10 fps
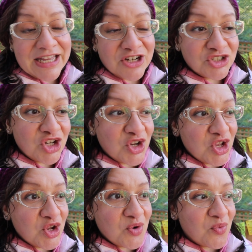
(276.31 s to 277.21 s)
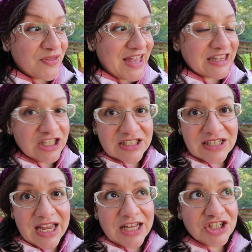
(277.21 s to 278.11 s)
And I'll show you what that
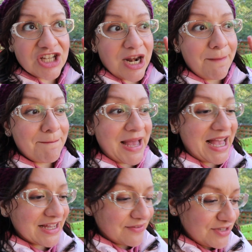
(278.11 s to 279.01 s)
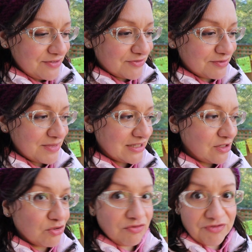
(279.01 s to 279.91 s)
looks like. I just got a bag of it from my
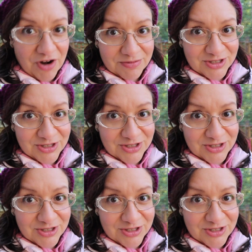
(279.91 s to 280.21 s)
local farm